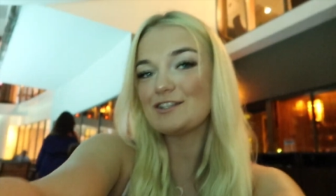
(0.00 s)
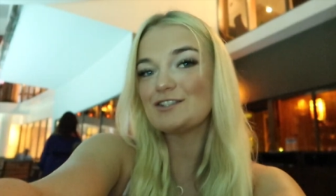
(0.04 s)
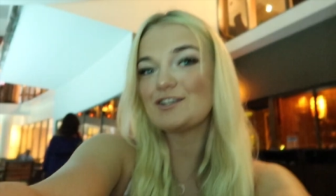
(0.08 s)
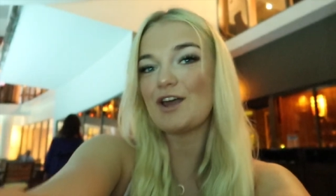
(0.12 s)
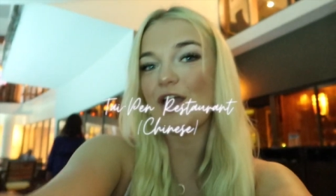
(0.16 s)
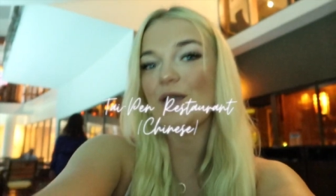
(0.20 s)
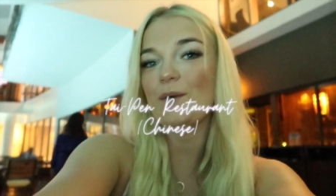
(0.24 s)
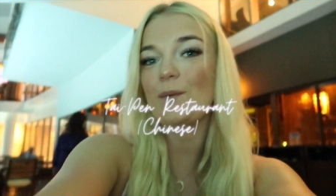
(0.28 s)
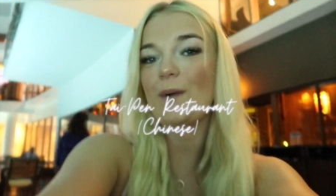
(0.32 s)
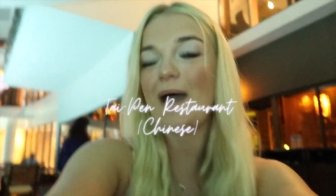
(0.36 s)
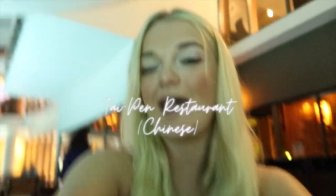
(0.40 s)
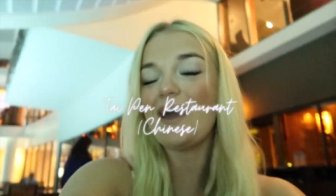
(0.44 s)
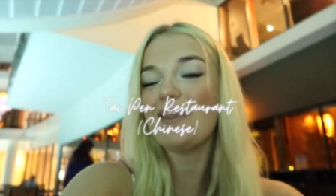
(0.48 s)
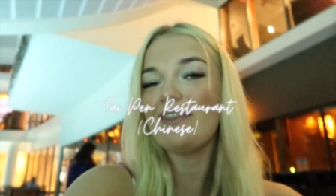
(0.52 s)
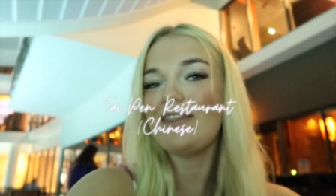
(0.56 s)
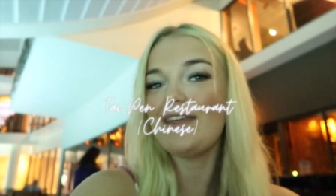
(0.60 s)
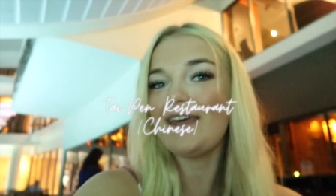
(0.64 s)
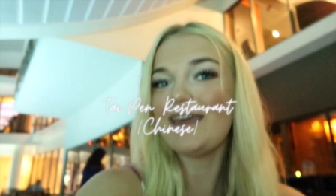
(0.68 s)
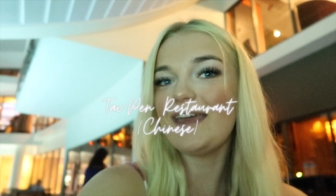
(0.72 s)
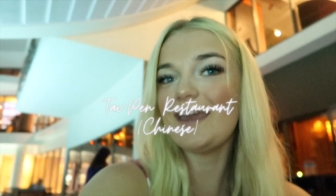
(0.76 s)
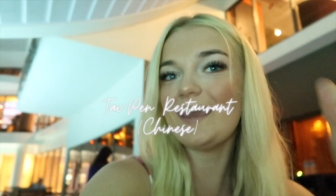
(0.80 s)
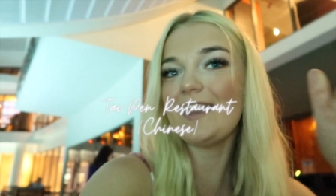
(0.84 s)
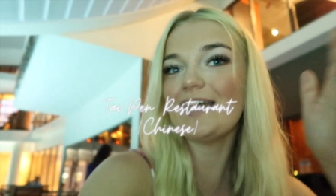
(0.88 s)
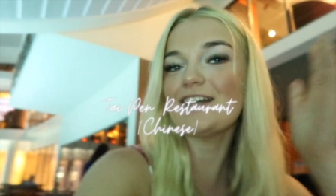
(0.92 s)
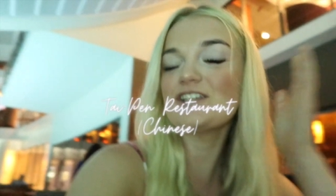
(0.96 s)
So we're at
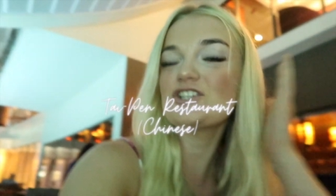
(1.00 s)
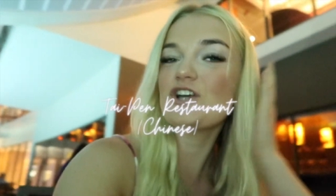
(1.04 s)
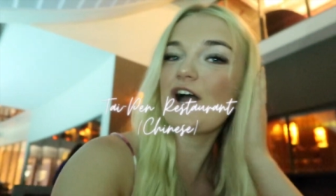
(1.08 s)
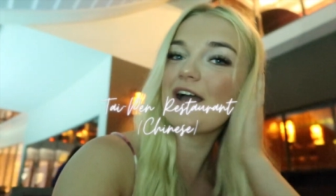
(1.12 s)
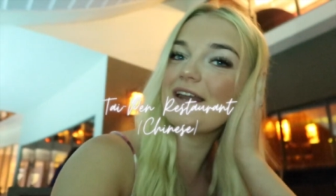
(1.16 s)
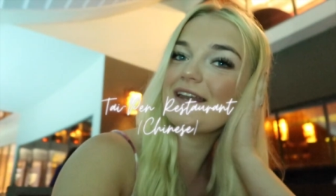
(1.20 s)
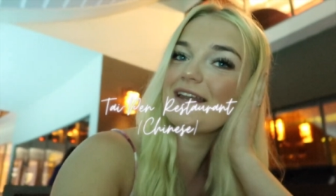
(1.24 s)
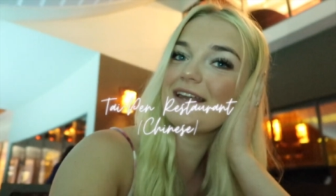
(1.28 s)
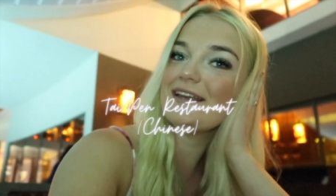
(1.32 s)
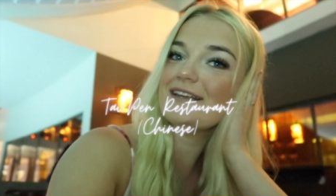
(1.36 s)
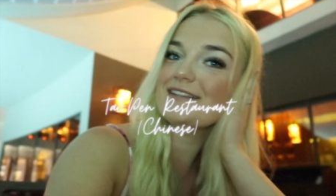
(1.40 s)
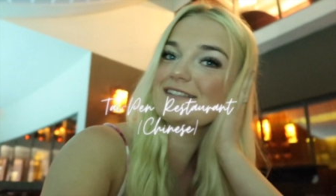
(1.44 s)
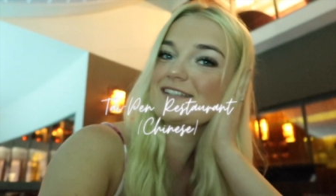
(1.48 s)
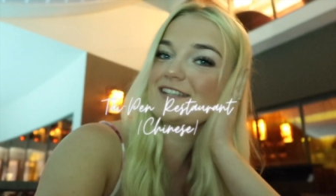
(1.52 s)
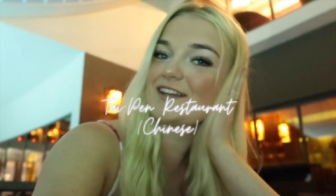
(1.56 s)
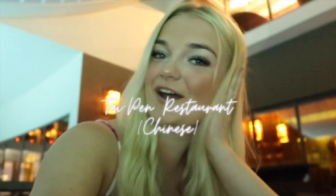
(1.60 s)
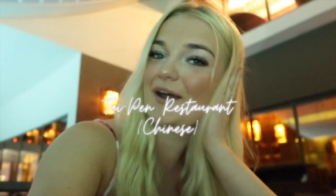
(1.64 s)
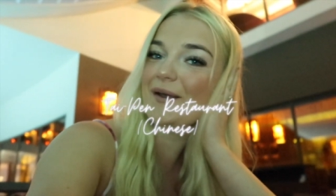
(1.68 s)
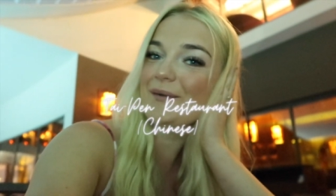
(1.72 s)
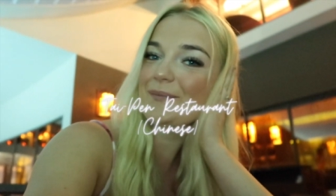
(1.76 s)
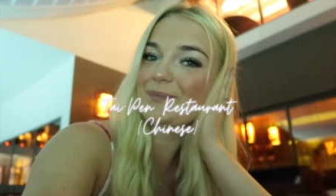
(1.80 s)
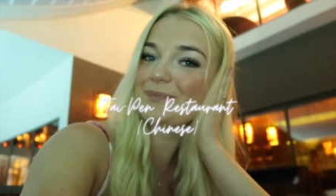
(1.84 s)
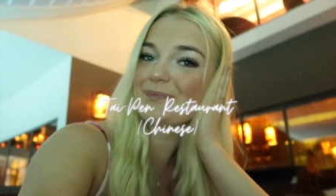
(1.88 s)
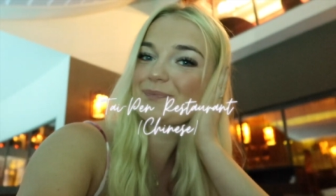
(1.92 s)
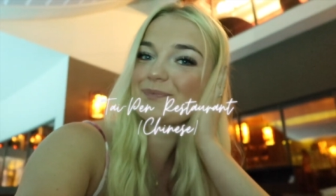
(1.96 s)
the Chinese
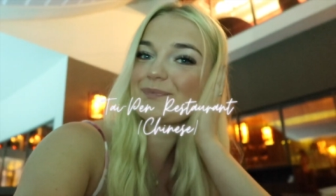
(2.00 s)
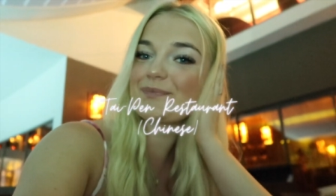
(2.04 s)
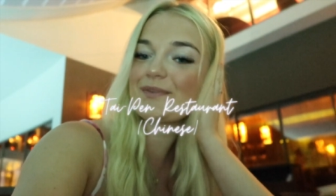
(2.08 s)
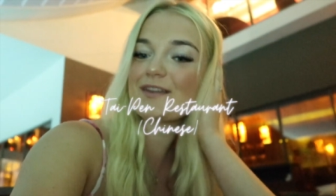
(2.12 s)
tonight.